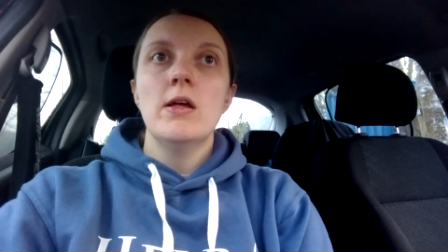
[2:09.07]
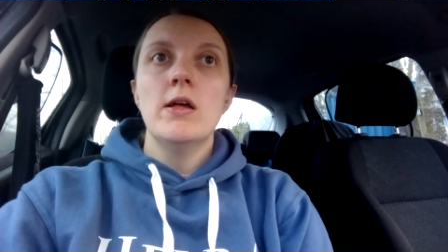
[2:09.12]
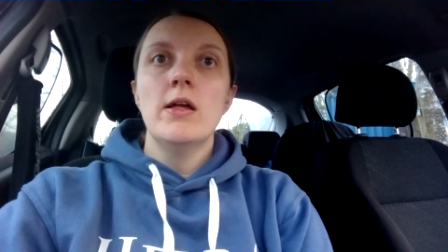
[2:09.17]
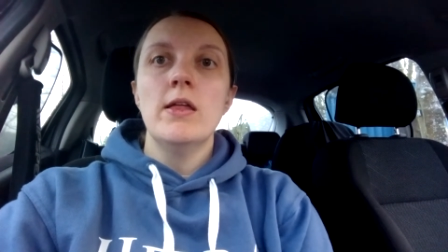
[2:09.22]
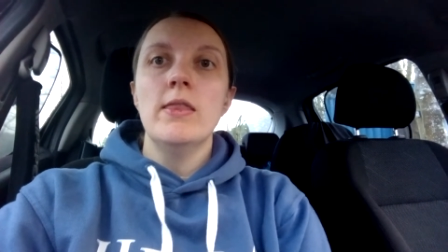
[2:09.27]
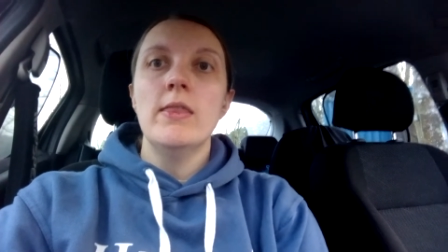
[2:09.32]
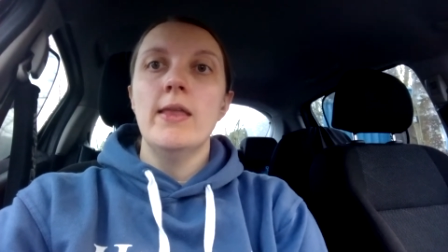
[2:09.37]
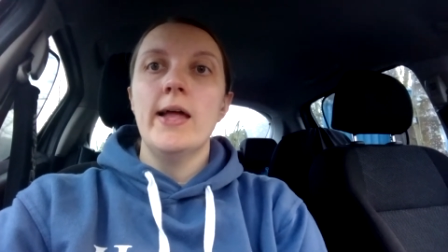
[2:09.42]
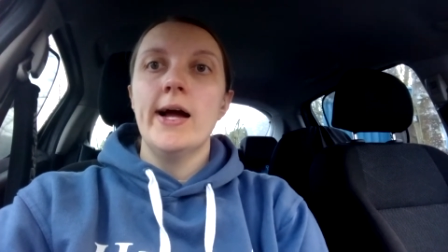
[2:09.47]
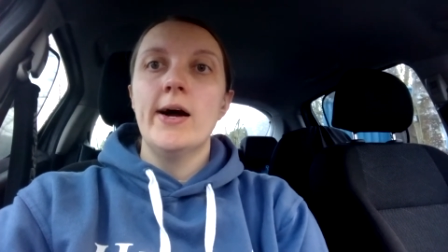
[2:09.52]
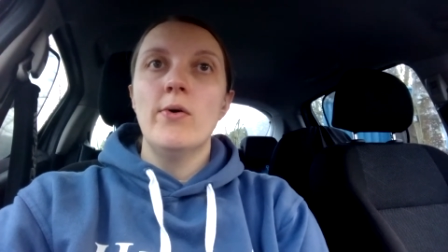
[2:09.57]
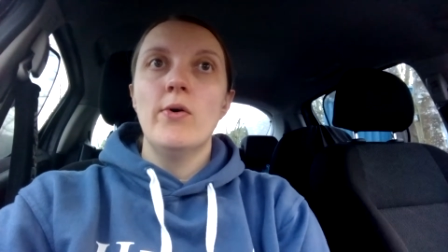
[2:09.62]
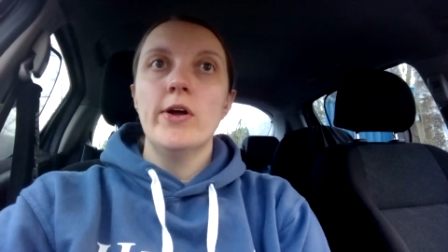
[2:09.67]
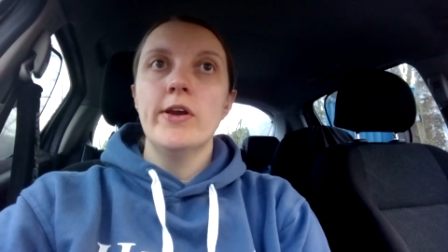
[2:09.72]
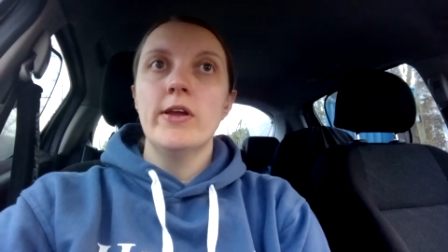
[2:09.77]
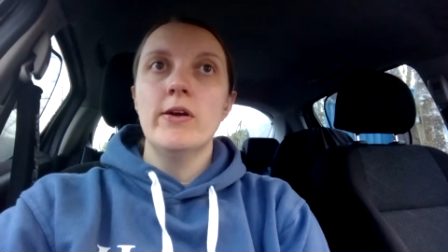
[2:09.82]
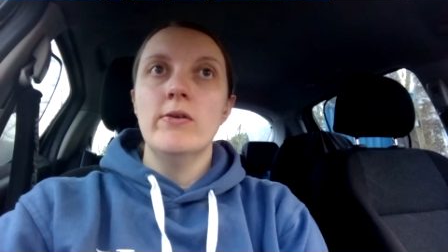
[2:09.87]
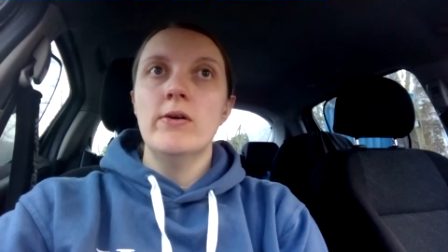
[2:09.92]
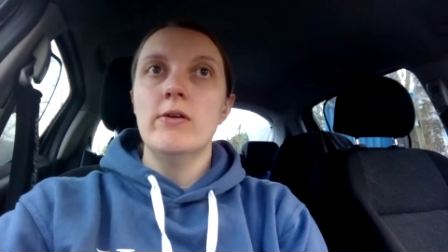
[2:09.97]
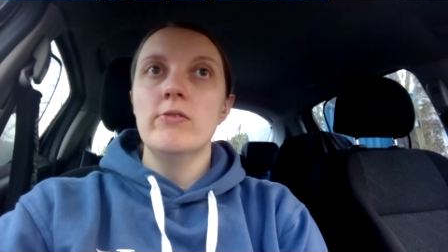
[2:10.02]
And now I
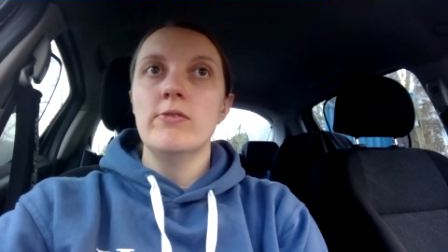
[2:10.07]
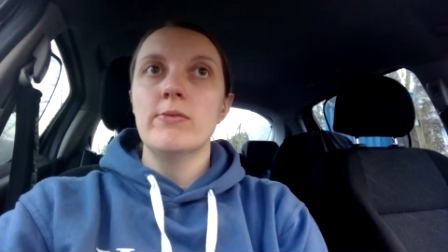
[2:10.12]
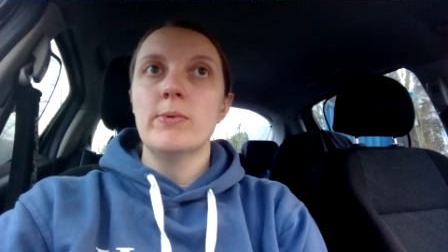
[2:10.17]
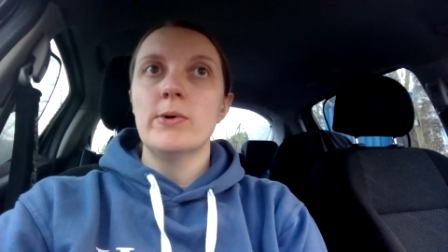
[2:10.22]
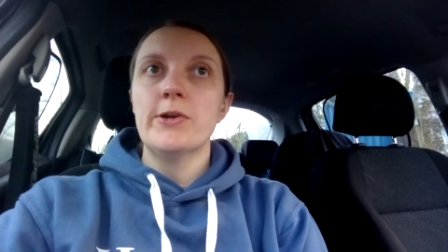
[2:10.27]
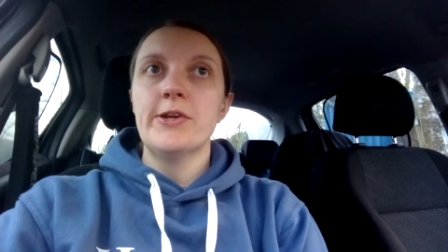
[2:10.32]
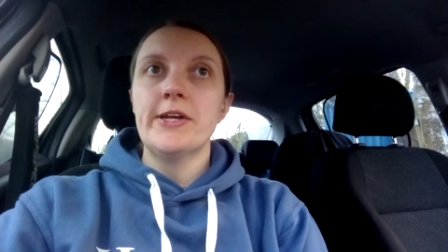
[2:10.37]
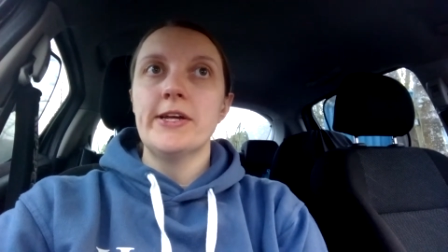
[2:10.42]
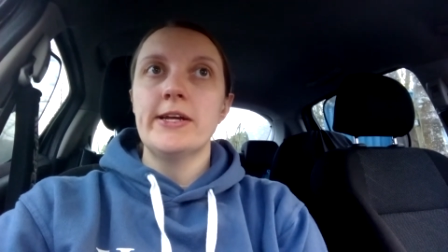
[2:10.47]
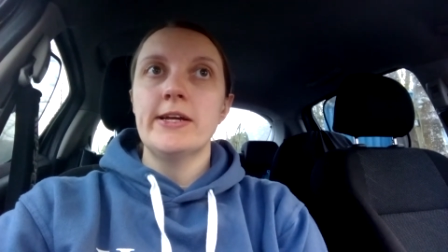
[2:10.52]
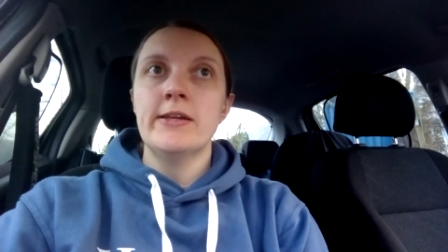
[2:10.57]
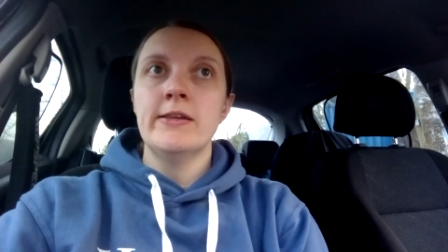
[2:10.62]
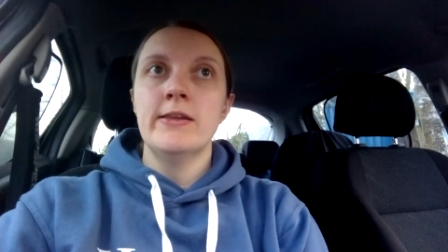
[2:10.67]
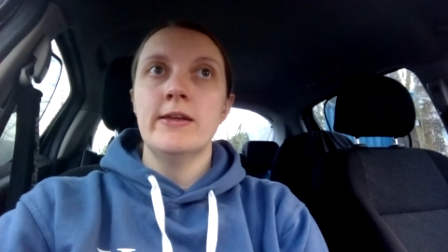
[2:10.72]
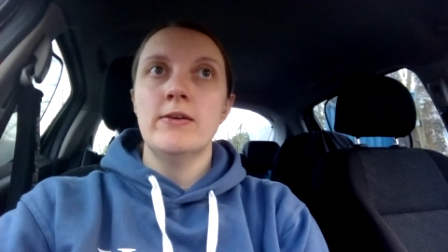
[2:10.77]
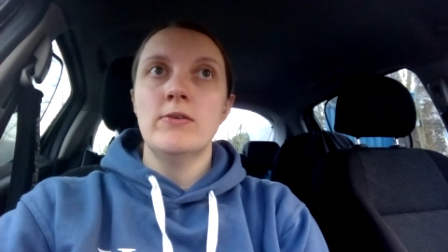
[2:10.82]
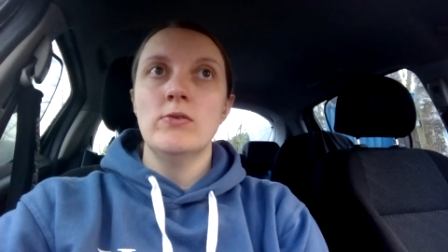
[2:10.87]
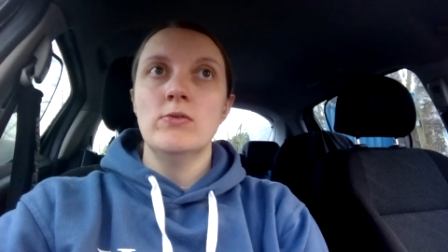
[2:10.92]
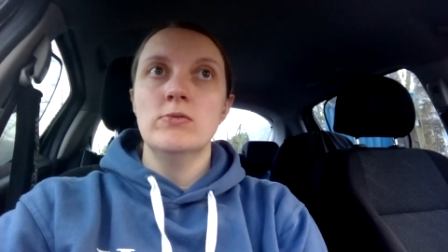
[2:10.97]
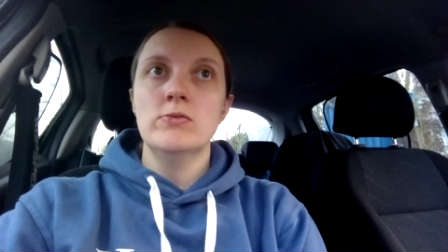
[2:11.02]
know everybody and
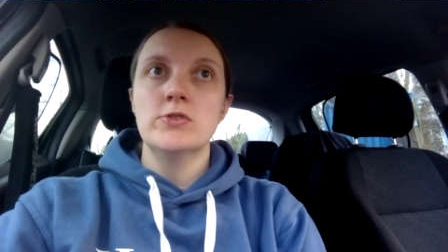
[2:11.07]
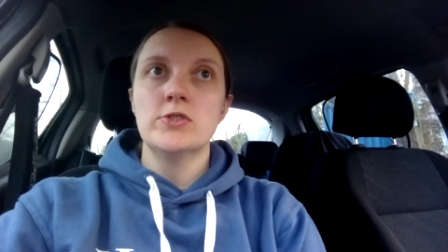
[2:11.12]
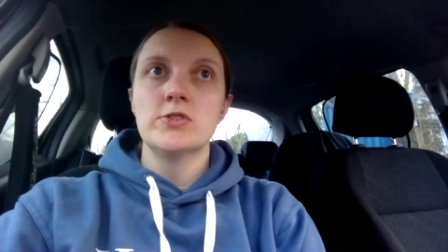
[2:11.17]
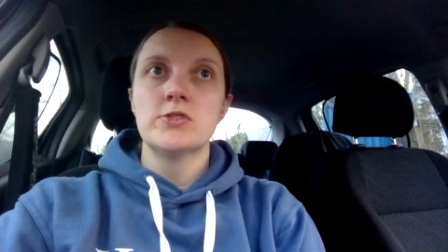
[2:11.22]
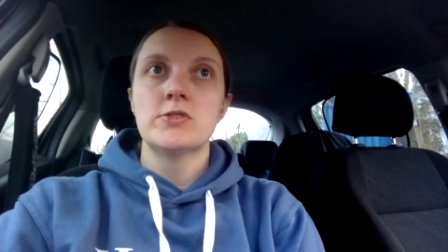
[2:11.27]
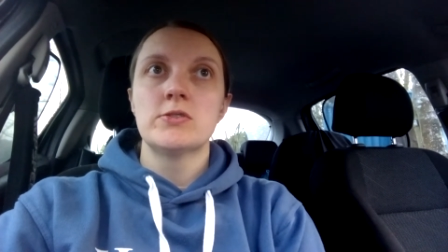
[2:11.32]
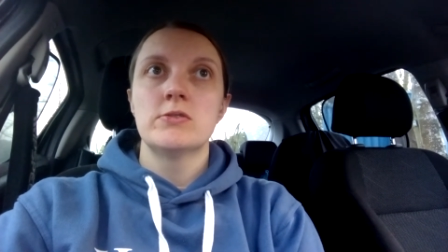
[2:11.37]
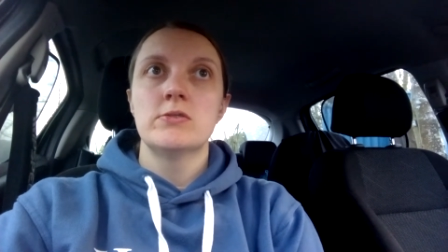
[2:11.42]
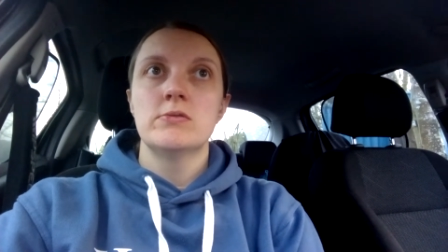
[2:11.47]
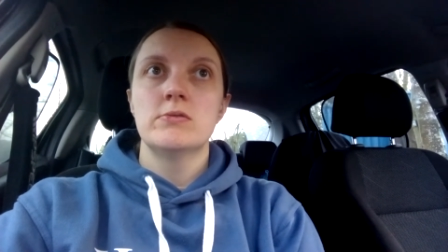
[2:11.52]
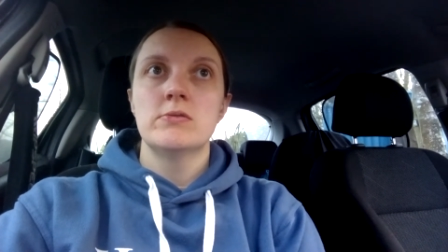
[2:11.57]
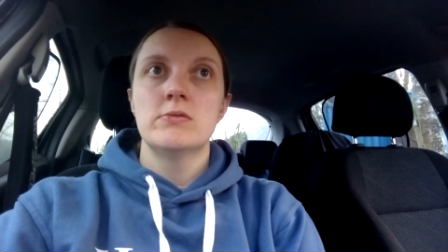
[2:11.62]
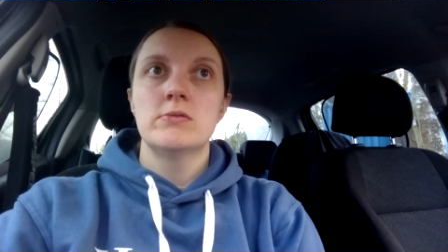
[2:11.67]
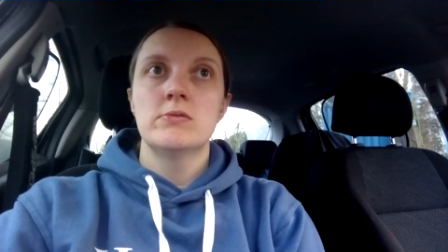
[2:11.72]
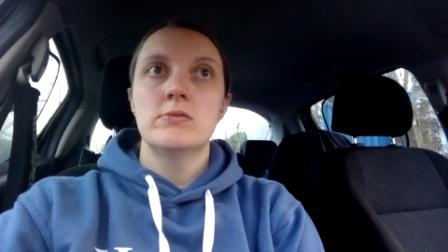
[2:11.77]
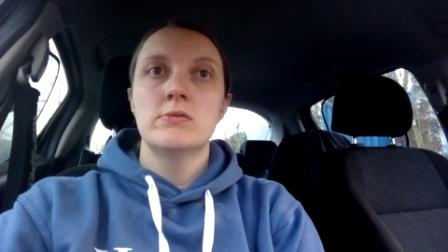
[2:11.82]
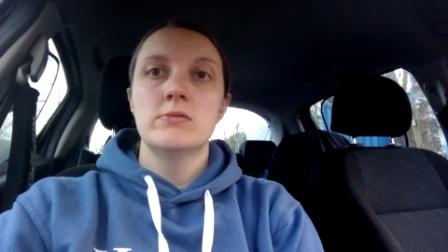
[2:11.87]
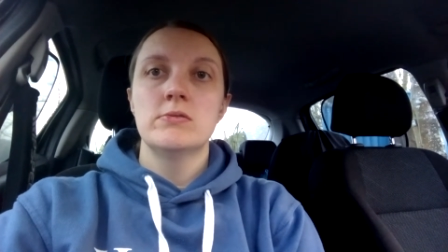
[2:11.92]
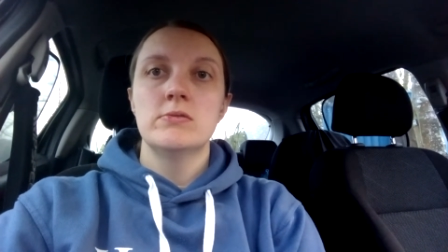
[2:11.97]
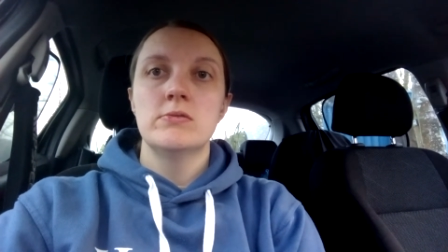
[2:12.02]
they're all just
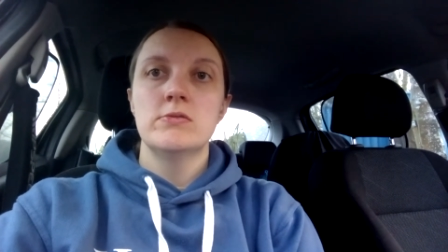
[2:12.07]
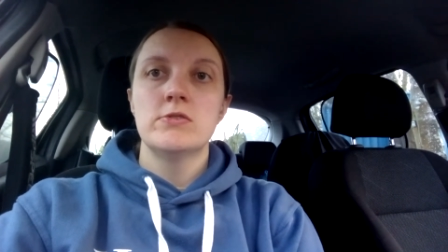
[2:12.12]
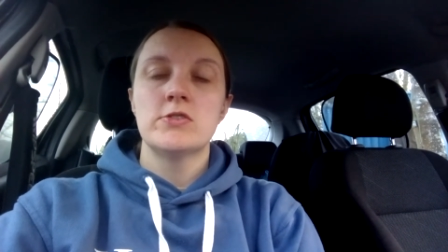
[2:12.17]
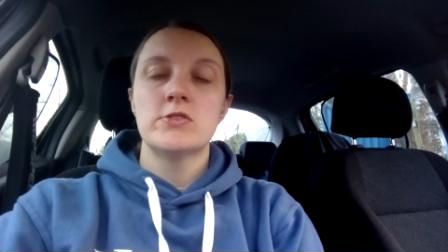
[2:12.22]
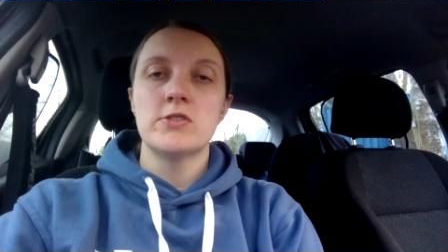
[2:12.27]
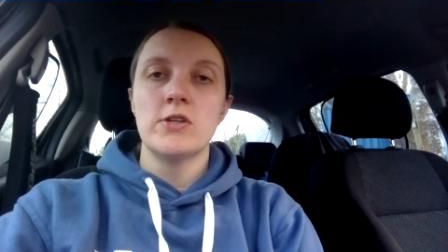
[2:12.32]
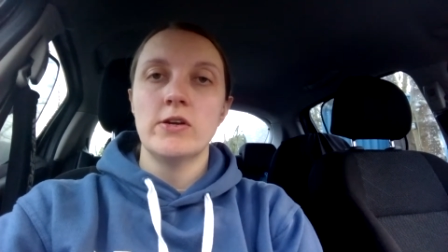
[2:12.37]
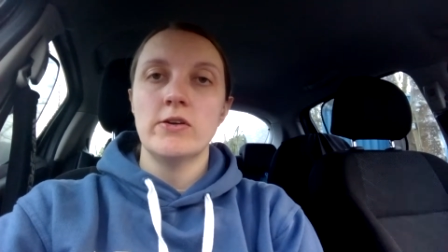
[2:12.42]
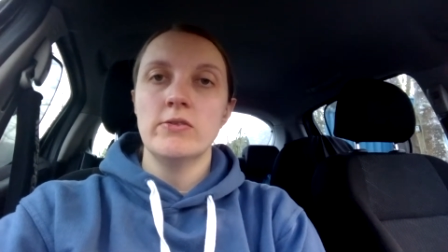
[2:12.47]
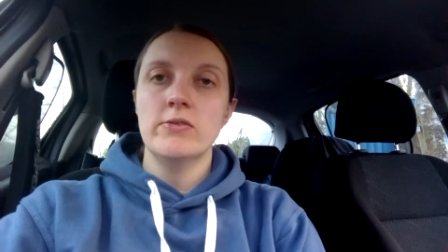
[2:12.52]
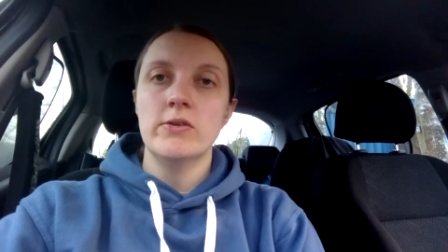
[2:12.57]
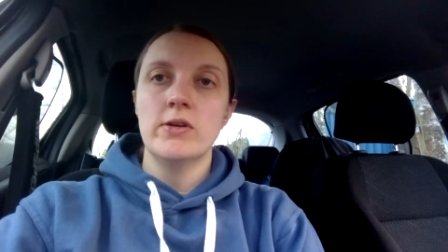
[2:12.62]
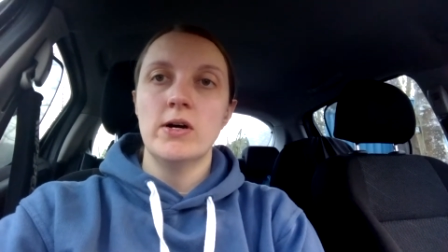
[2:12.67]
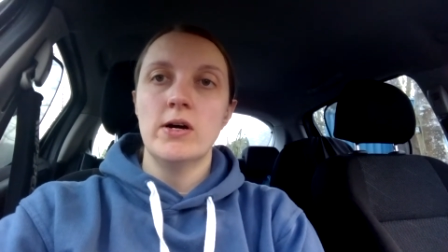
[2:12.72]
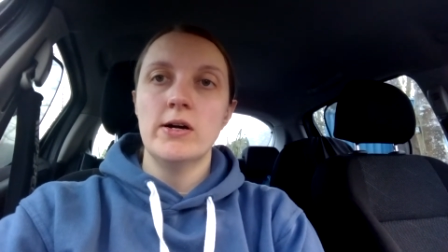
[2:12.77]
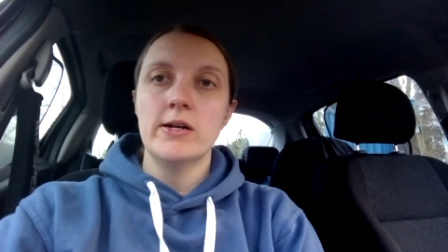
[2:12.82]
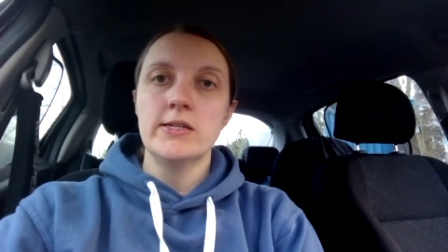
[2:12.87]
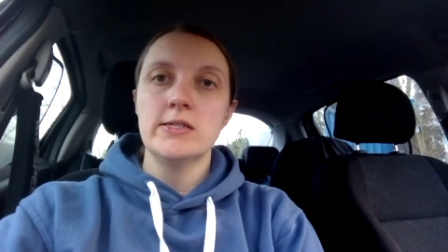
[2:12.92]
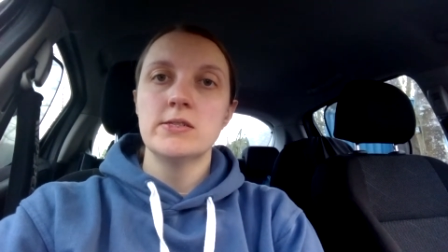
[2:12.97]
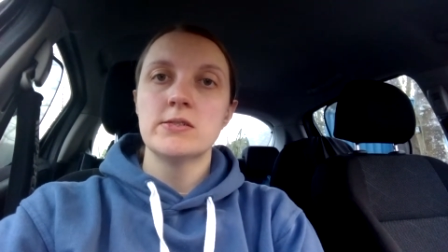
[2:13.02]
so
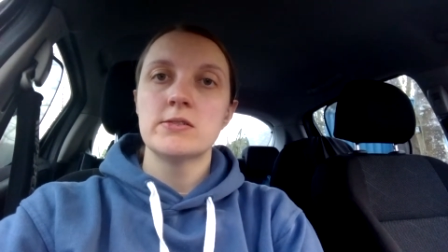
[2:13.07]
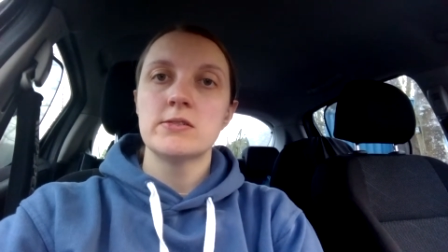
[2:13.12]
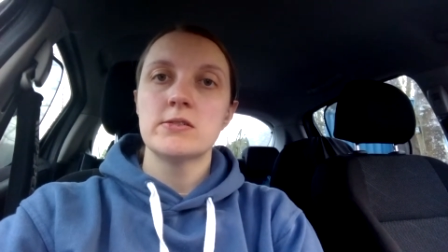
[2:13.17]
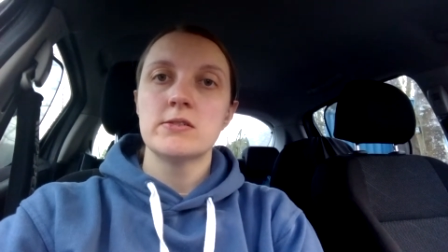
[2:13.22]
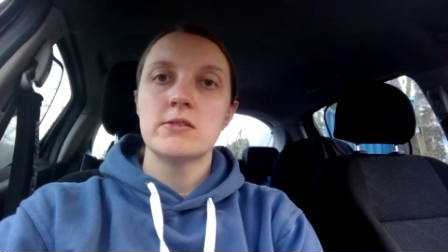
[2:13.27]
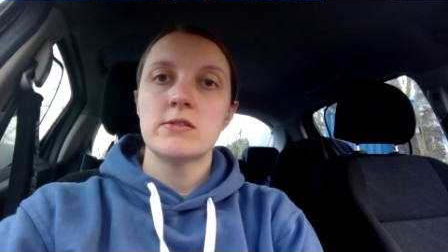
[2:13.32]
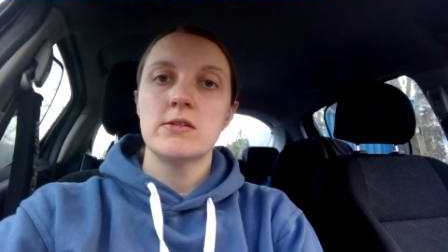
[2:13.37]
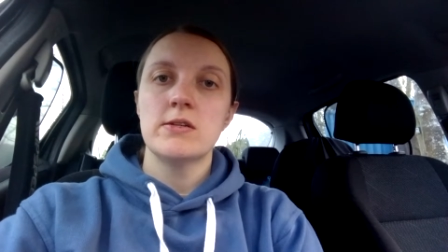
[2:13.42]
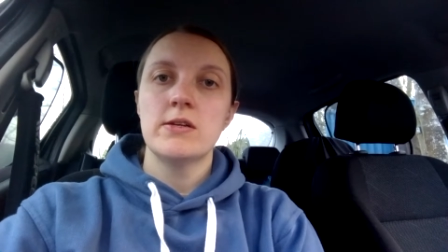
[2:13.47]
nice.